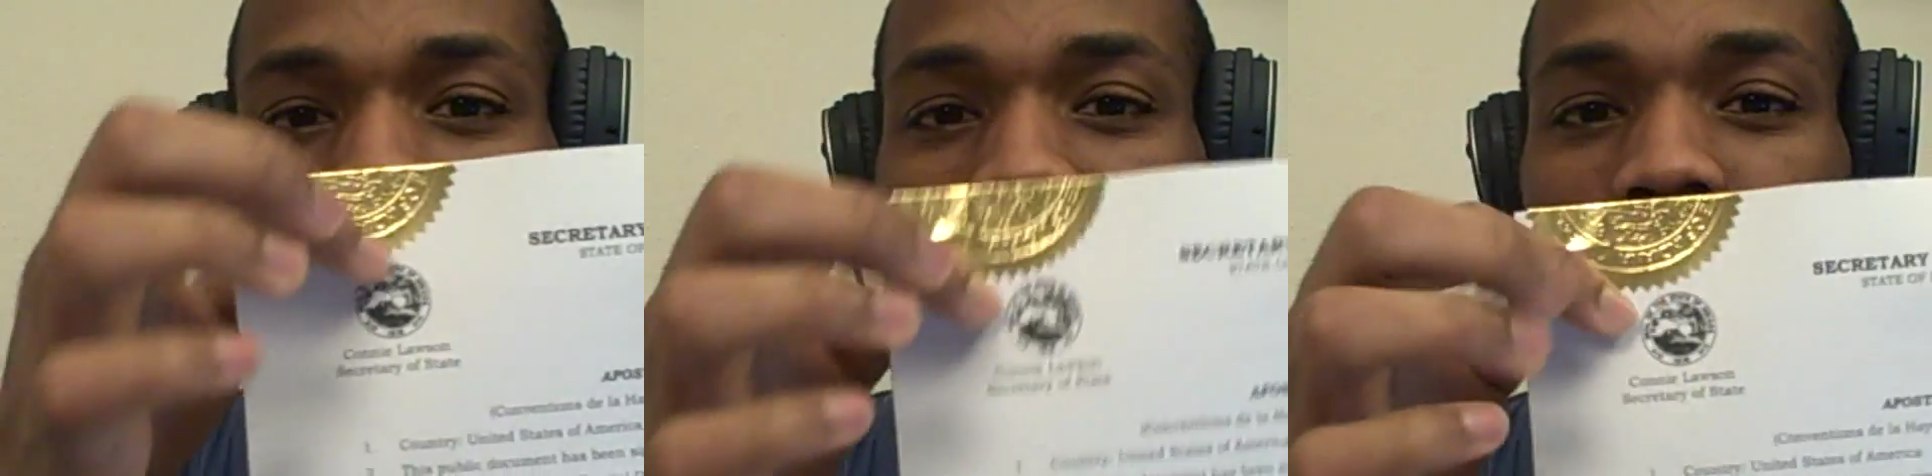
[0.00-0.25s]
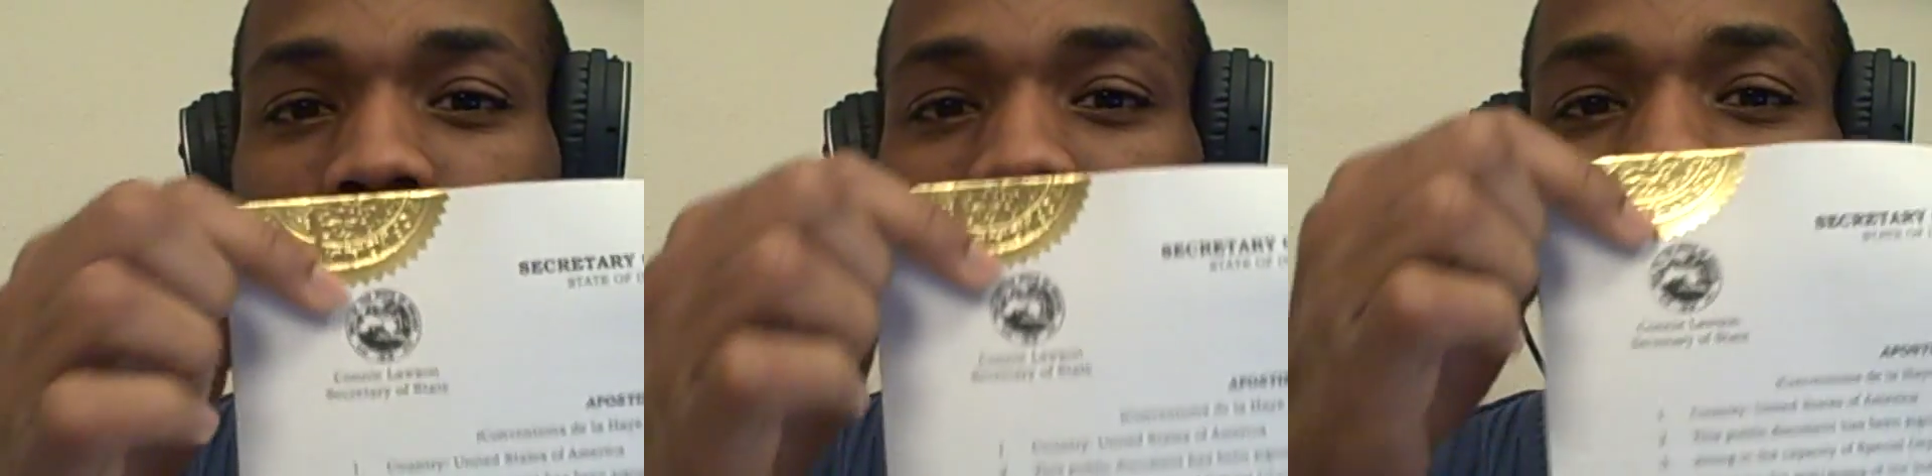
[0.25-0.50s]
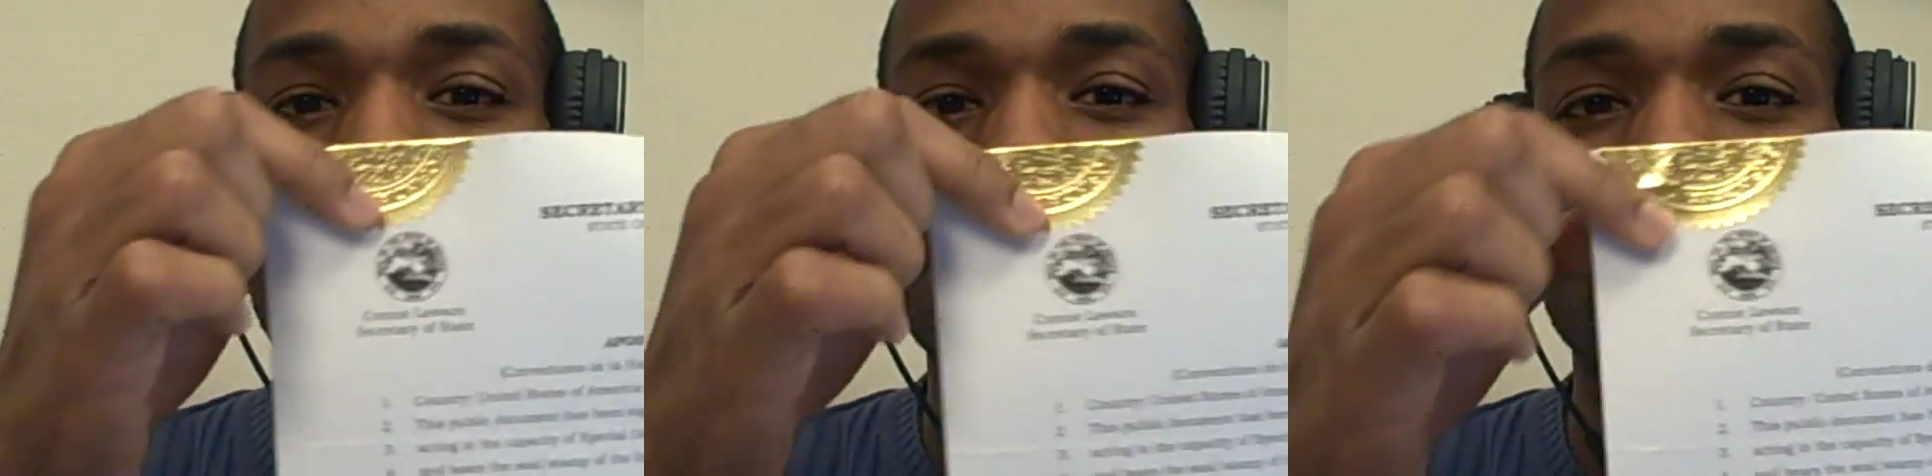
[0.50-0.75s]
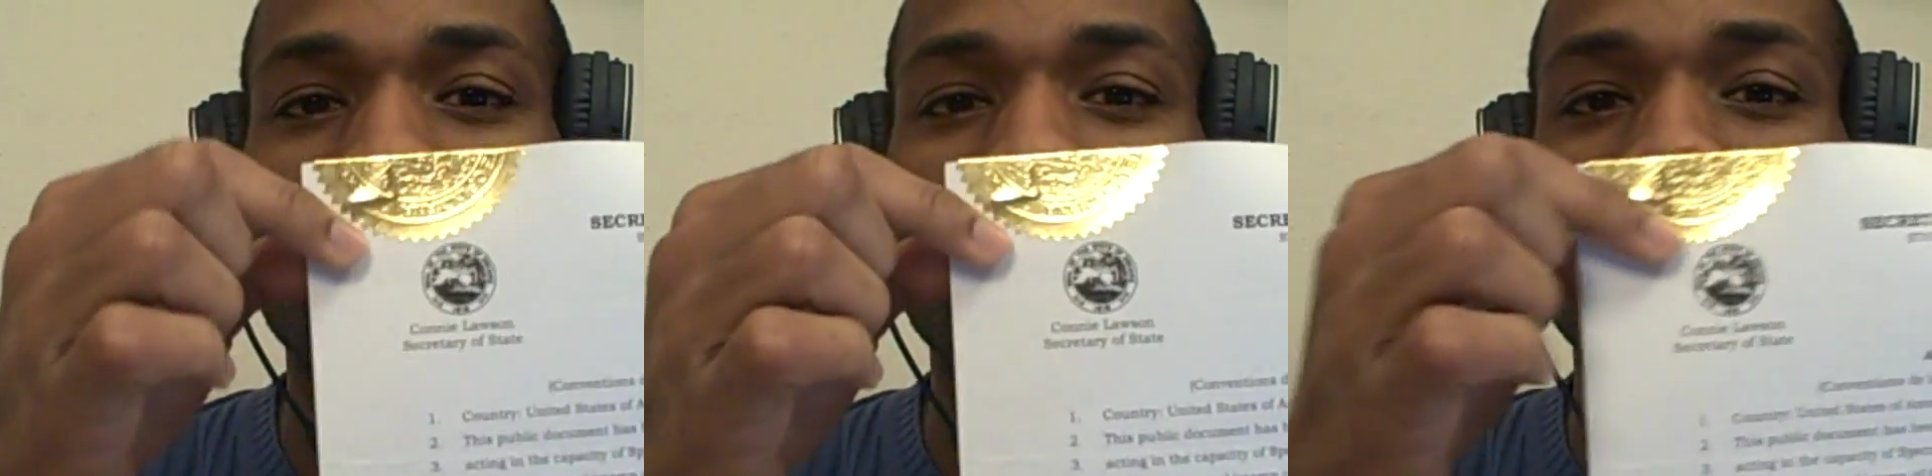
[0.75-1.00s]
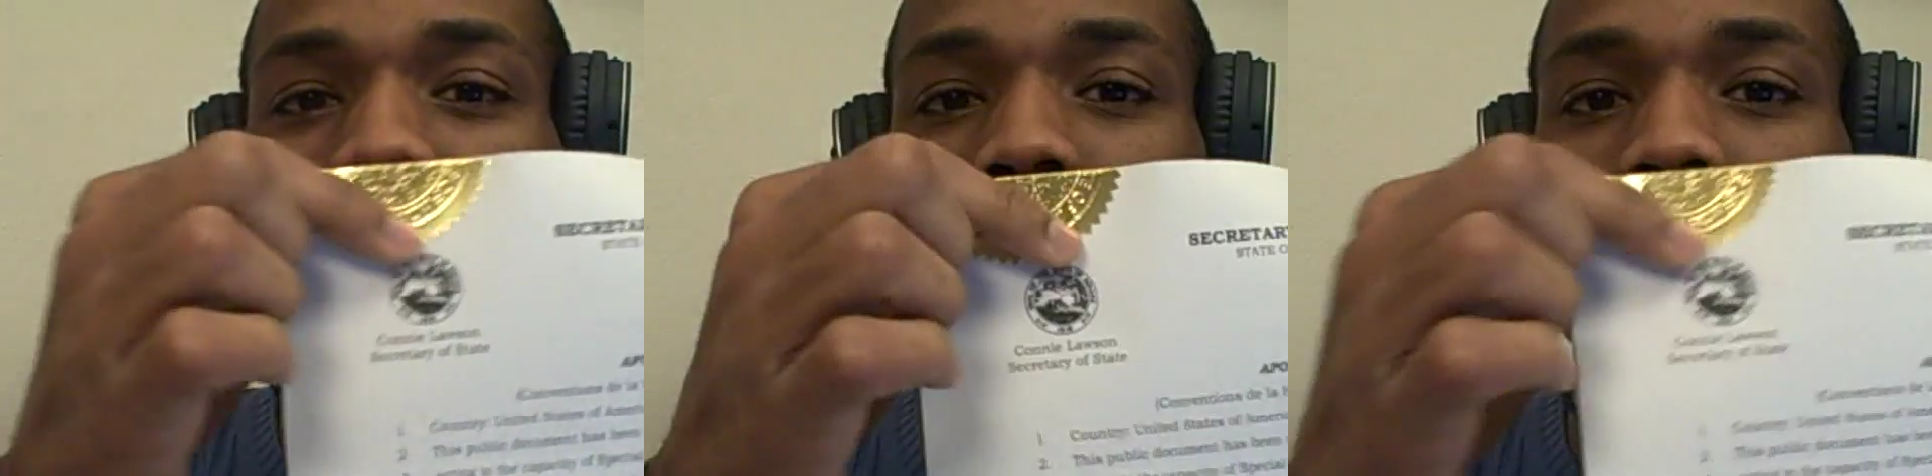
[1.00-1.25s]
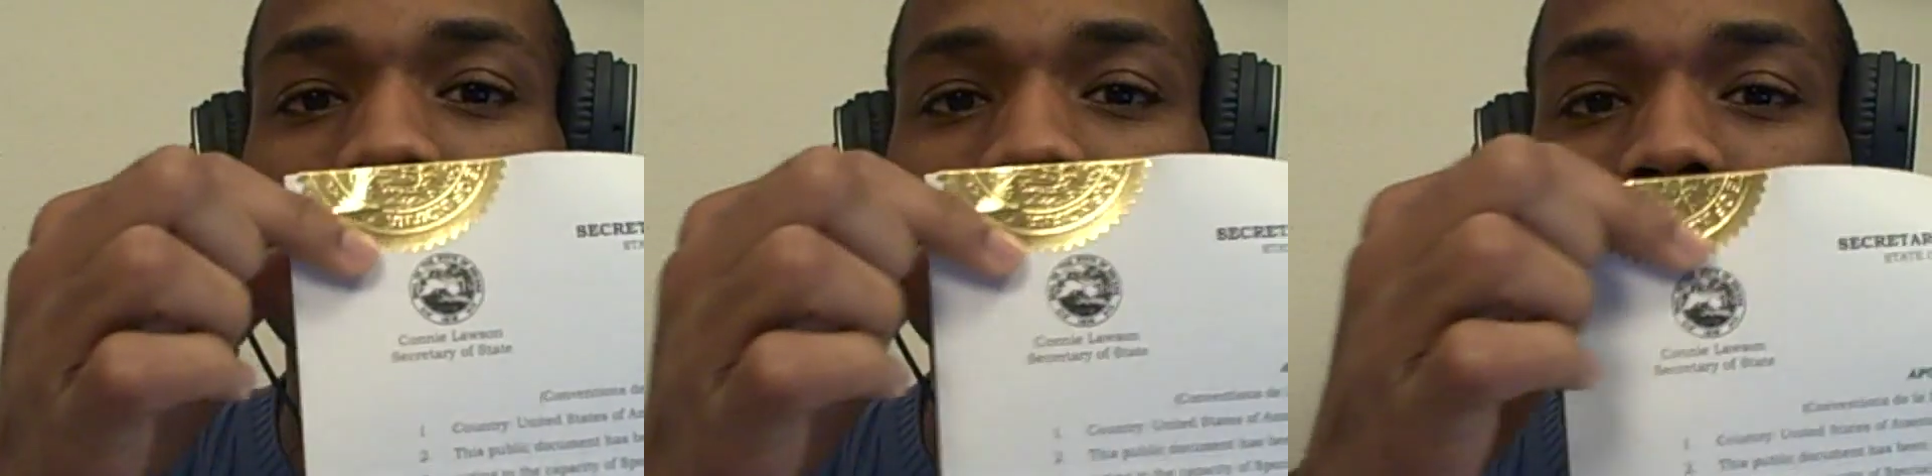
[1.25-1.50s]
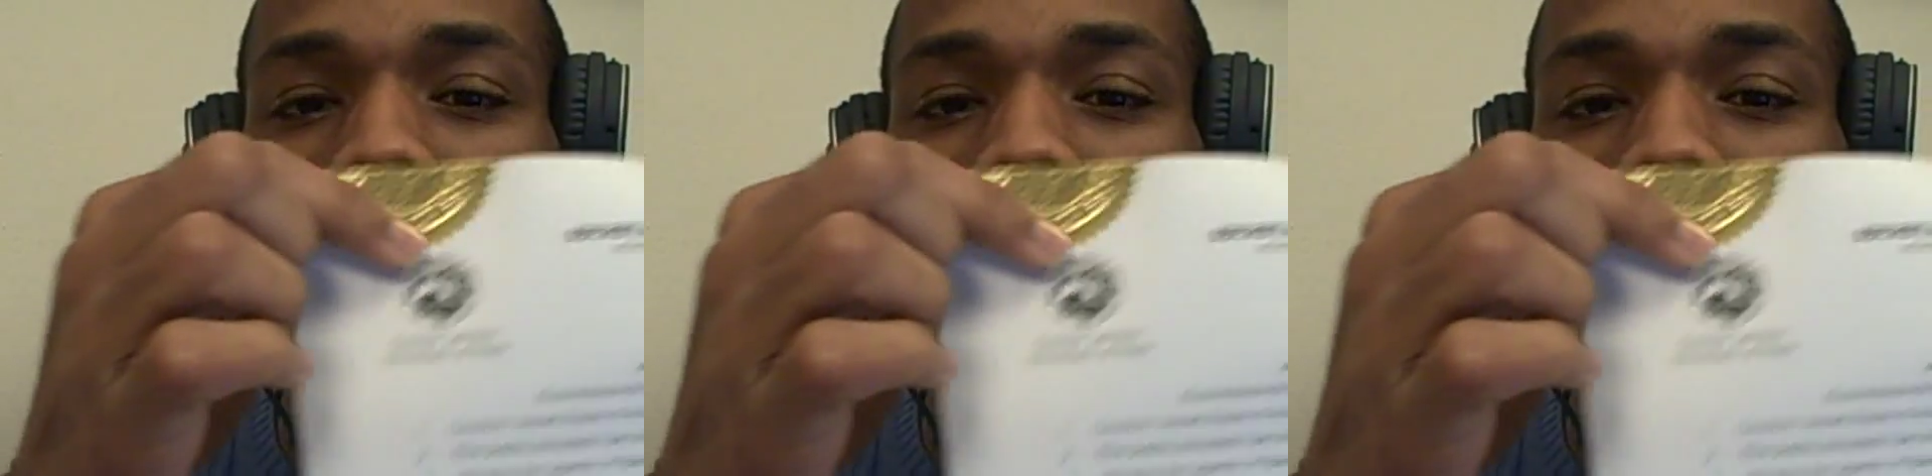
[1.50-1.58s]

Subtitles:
It's like a gold seal.